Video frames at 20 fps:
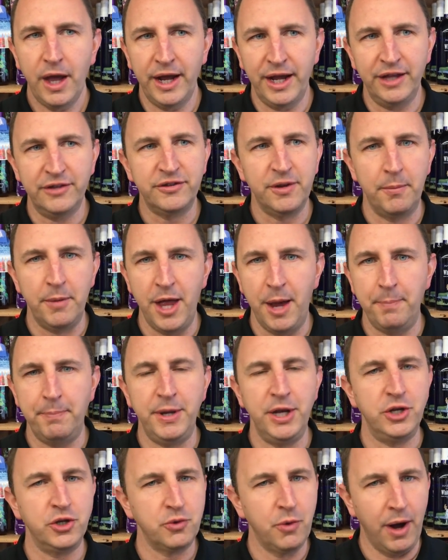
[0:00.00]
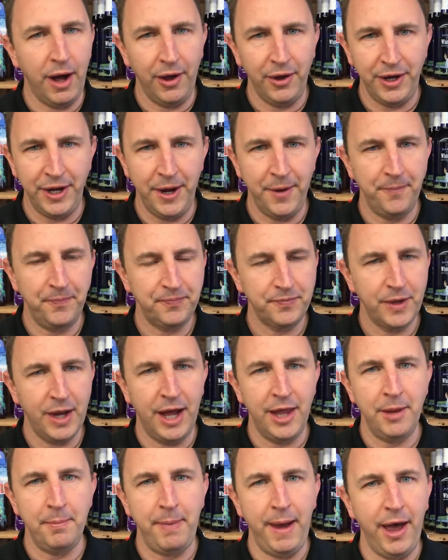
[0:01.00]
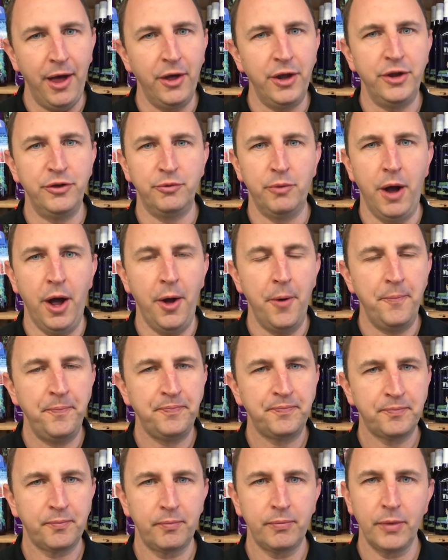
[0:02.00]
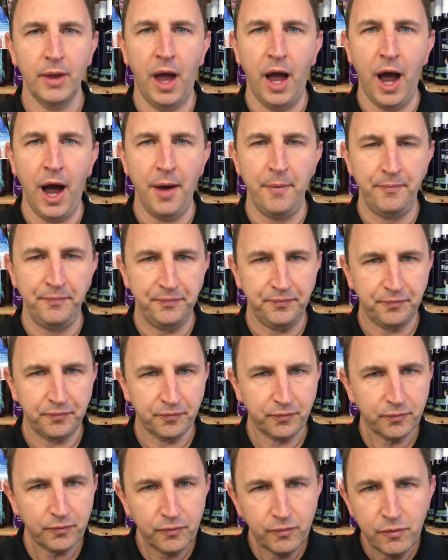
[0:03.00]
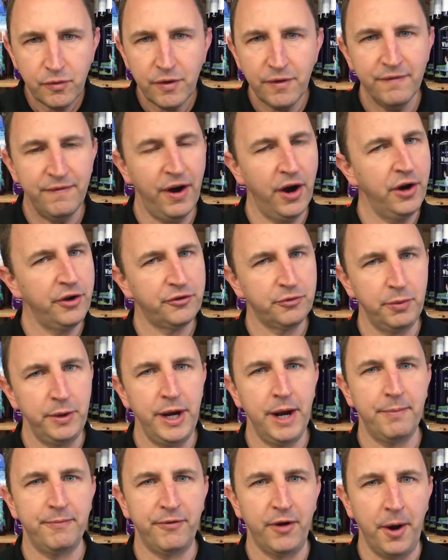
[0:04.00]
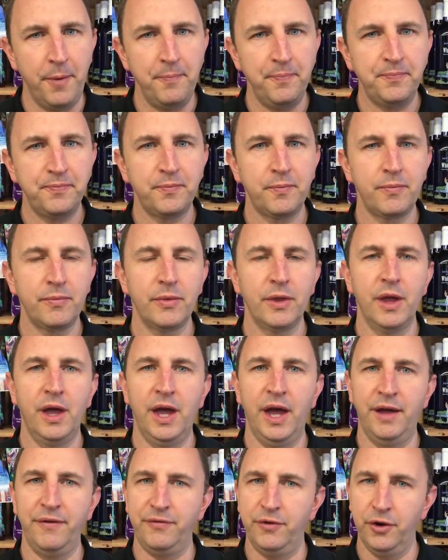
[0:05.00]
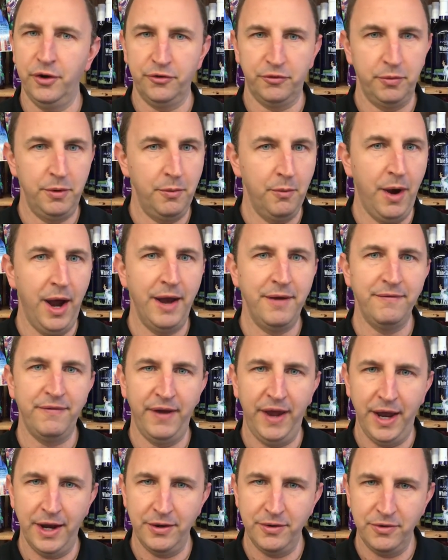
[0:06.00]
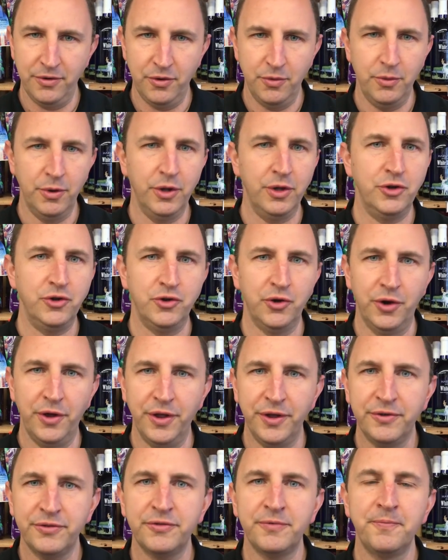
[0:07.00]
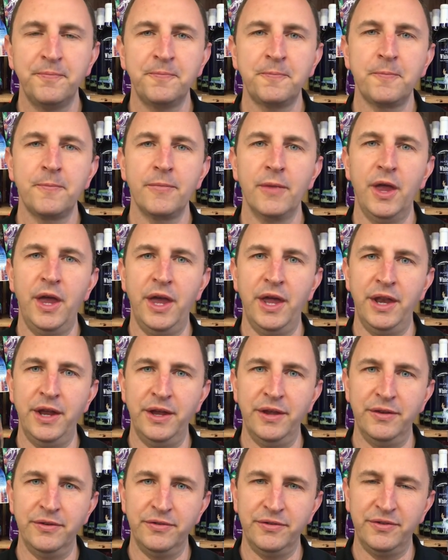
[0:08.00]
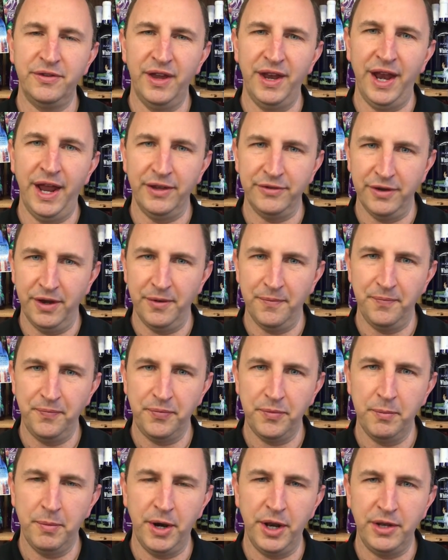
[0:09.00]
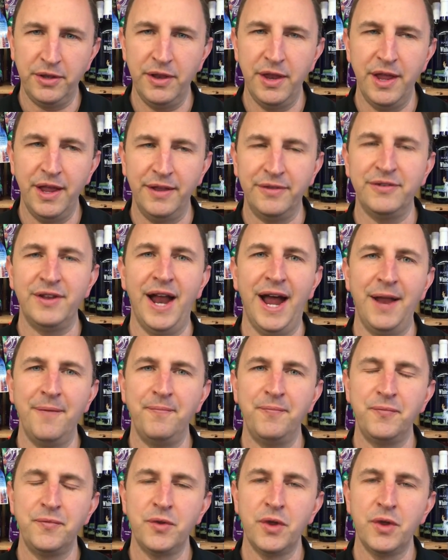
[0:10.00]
I get some of that peach quality on the palate as well. Um, very sweet up front. Uh, if you're a sweet wine fan, you will enjoy this. It is, it has a, but it, it's not